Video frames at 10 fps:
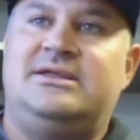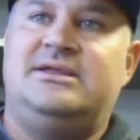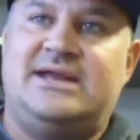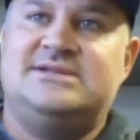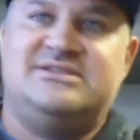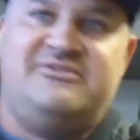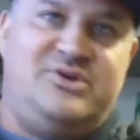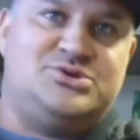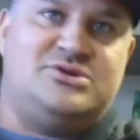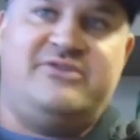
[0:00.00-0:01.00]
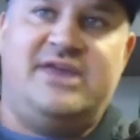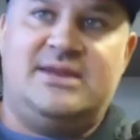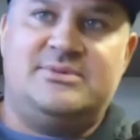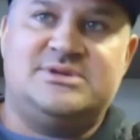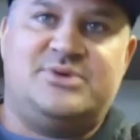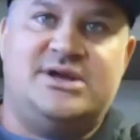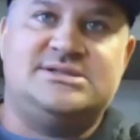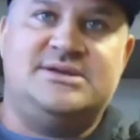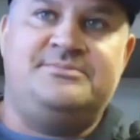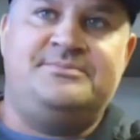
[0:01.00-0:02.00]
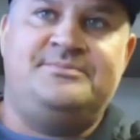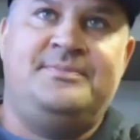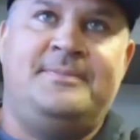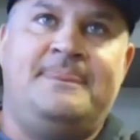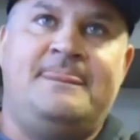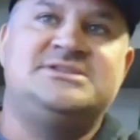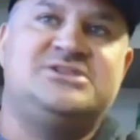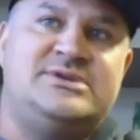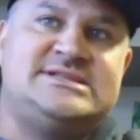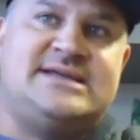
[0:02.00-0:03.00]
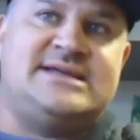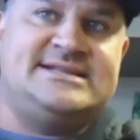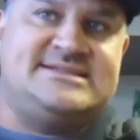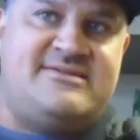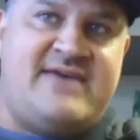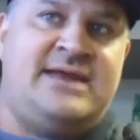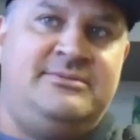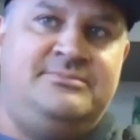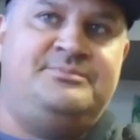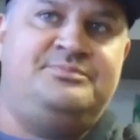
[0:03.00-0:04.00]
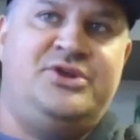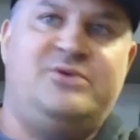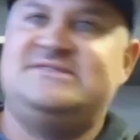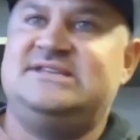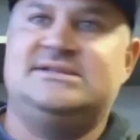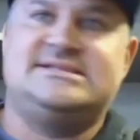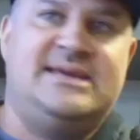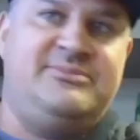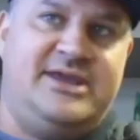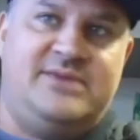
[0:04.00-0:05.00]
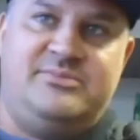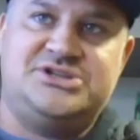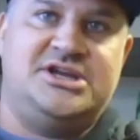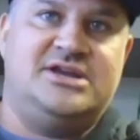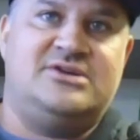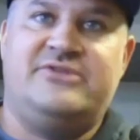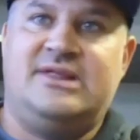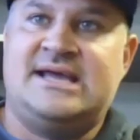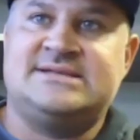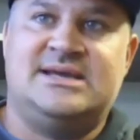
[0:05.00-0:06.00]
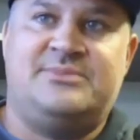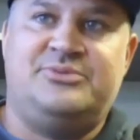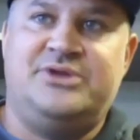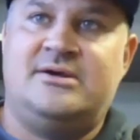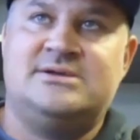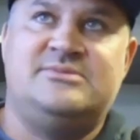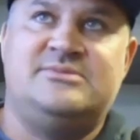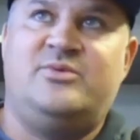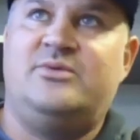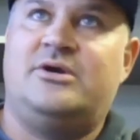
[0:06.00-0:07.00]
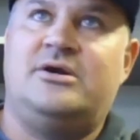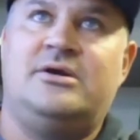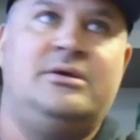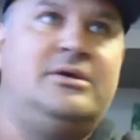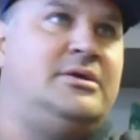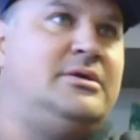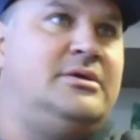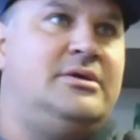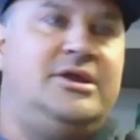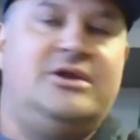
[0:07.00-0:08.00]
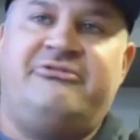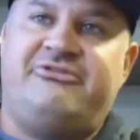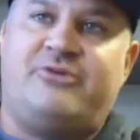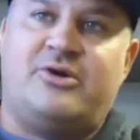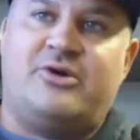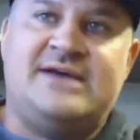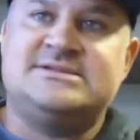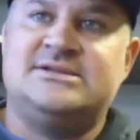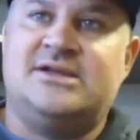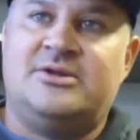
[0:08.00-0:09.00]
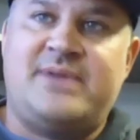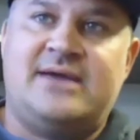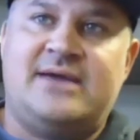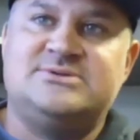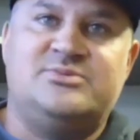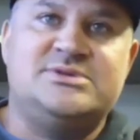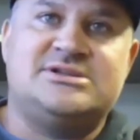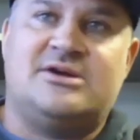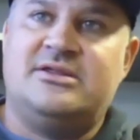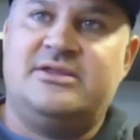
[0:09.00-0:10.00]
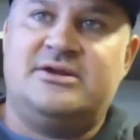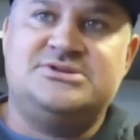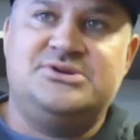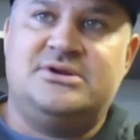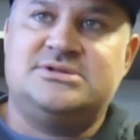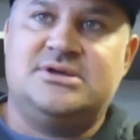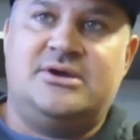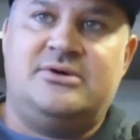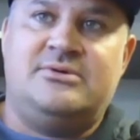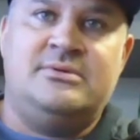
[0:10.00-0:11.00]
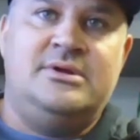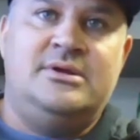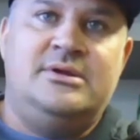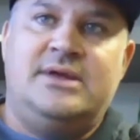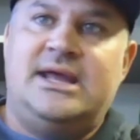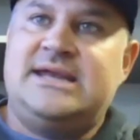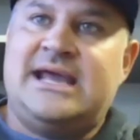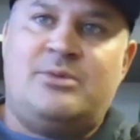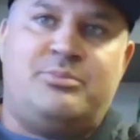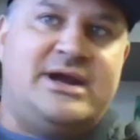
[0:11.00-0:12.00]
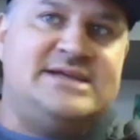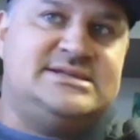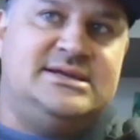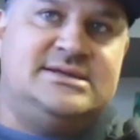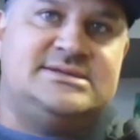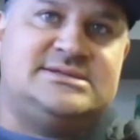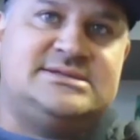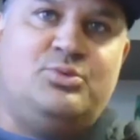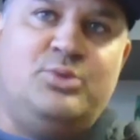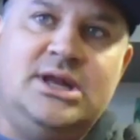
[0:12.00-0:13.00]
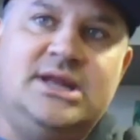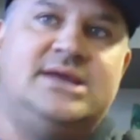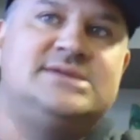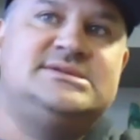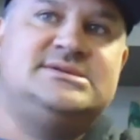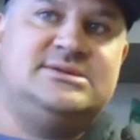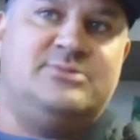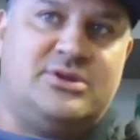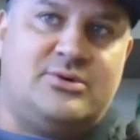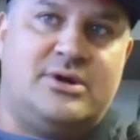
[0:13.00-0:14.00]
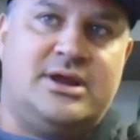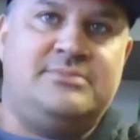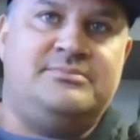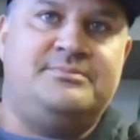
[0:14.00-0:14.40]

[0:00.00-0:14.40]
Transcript: that is the future of cannabis pricing. And so it's taught us that. We've seen the same thing in Michigan over the last couple of years. I mean, we were, $4,000 pounds when we started there 2 years ago. And now pricing is really consistent with Oregon.